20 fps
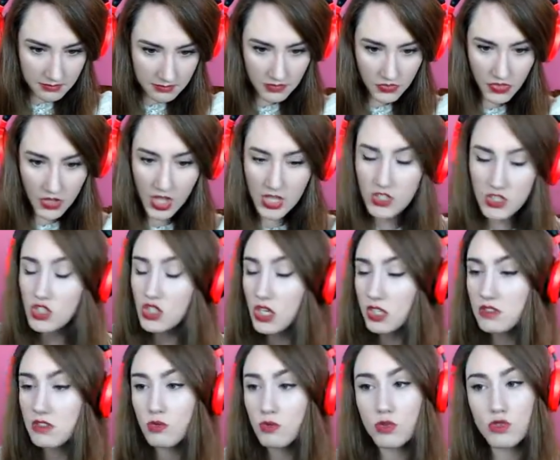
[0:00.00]
I
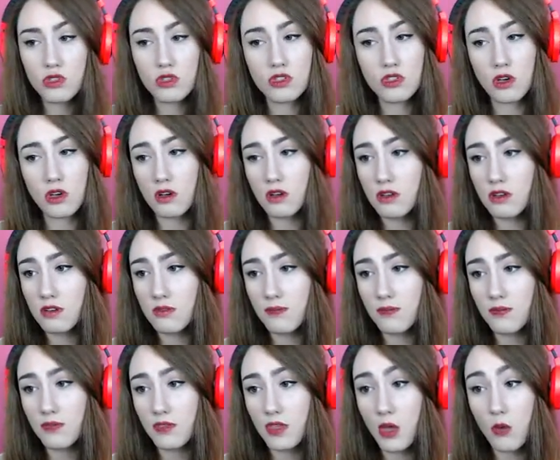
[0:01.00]
just want to talk.
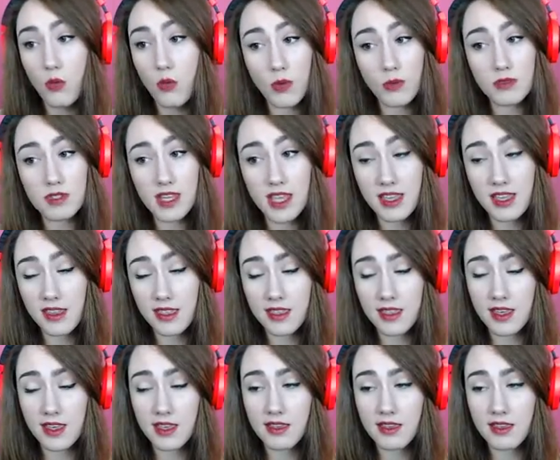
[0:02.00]
I won't take a thing.